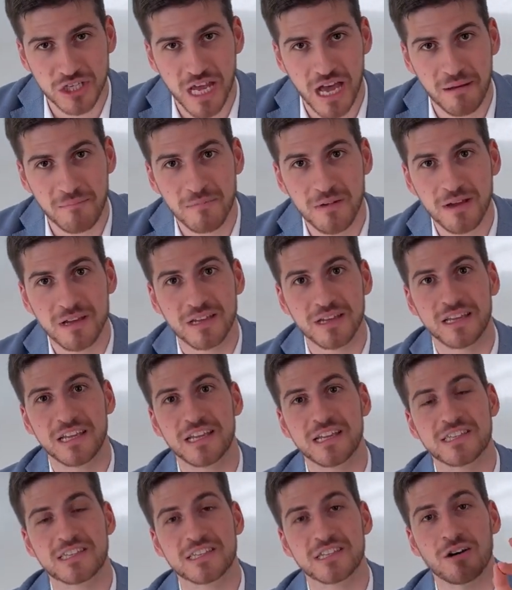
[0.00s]
them,
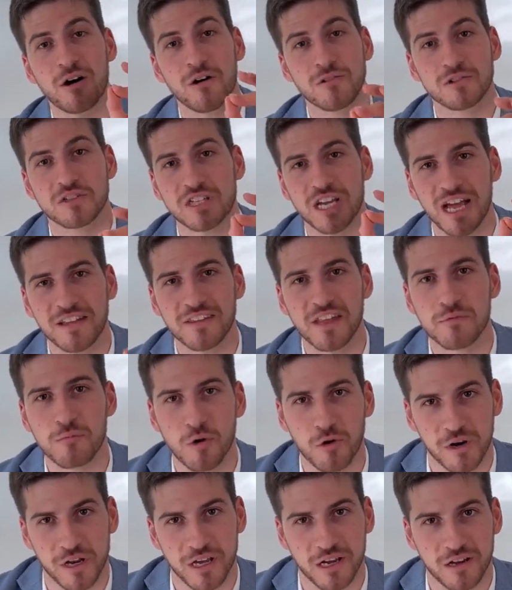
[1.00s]
it's on Sunday
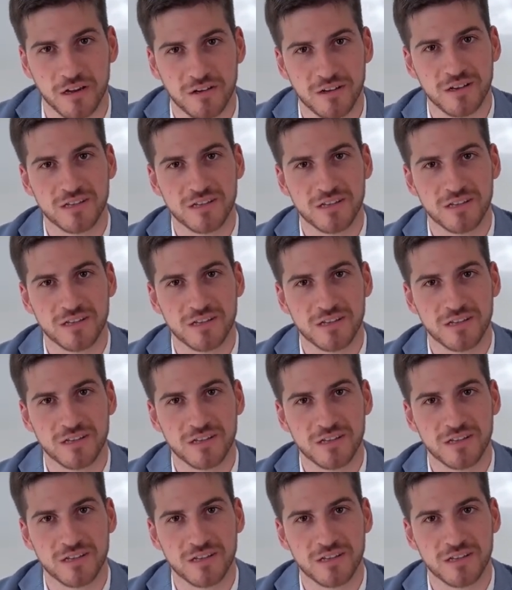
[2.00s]
morning.